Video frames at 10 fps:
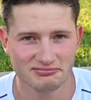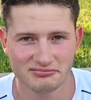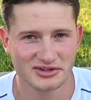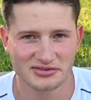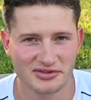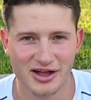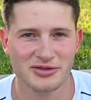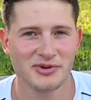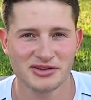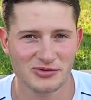This is not
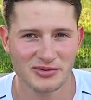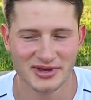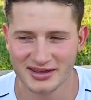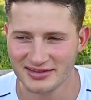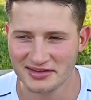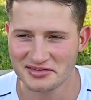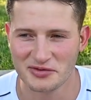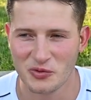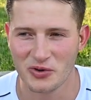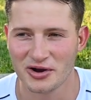the place you want to be. This is
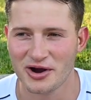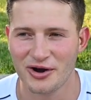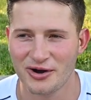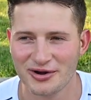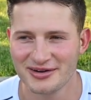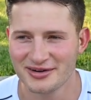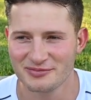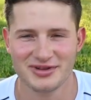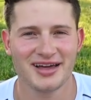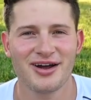a work hard,
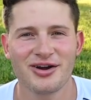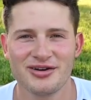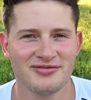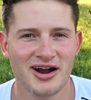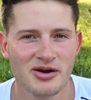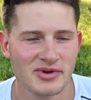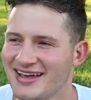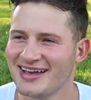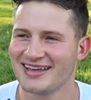play hard environment.